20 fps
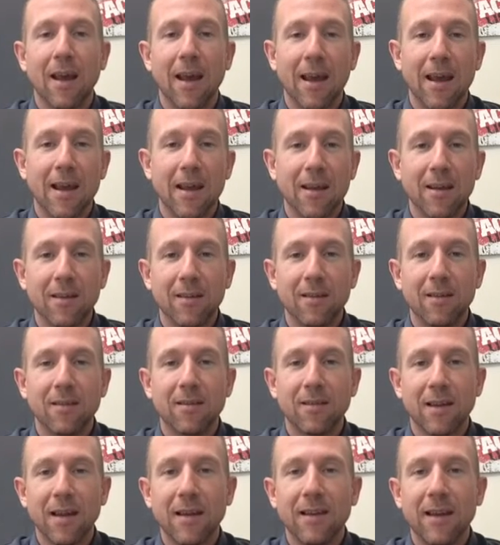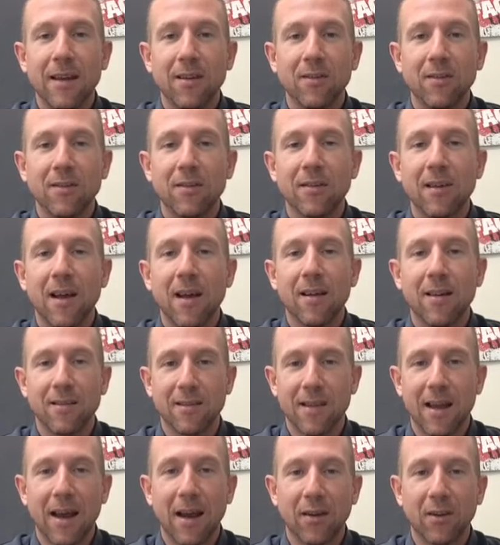and citation style
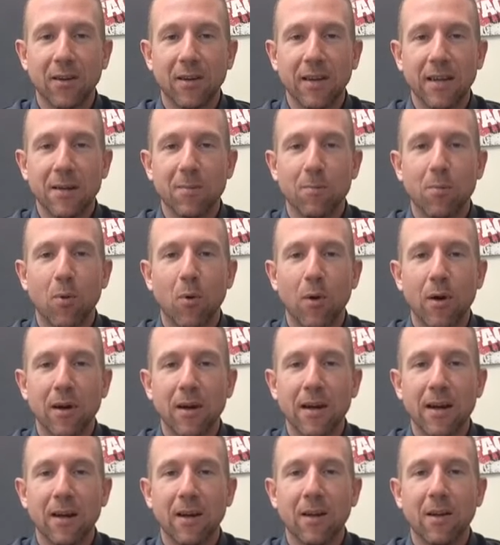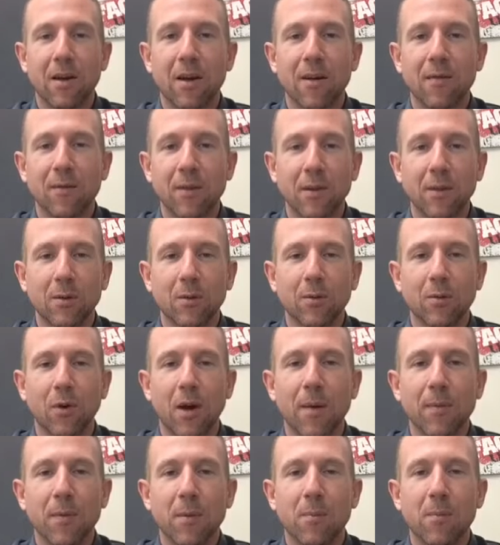is actually important, and a lot of you
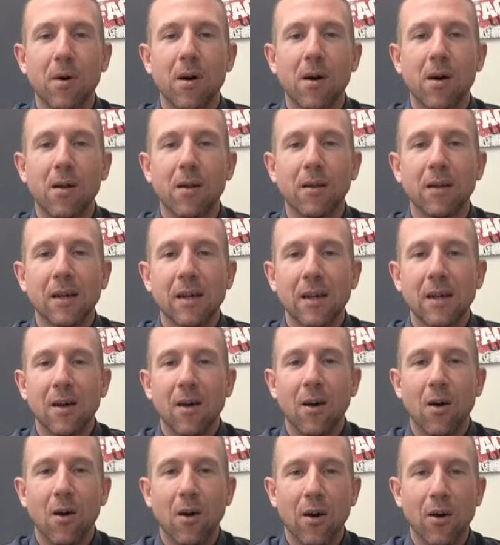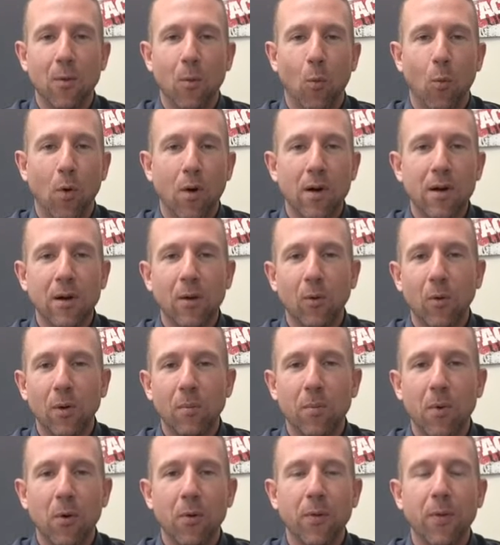dropped the ball on one or
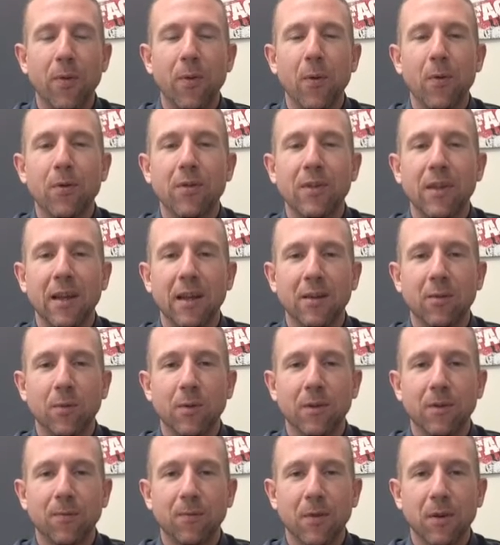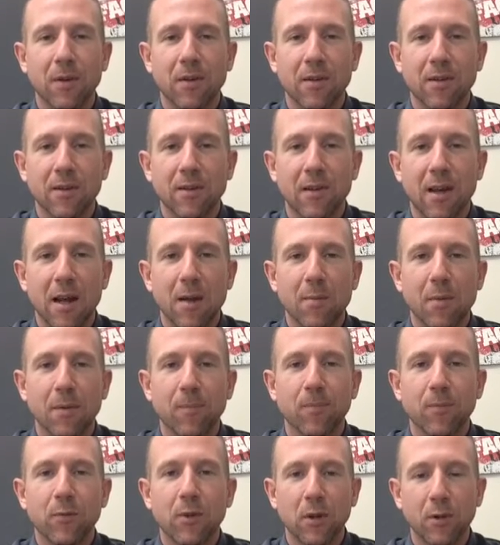both of those things with the first
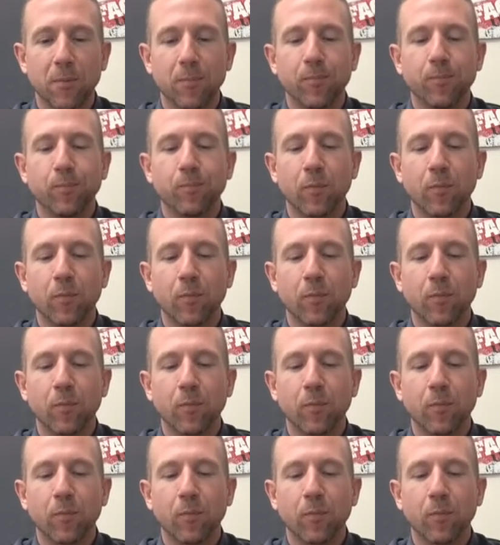assignment. So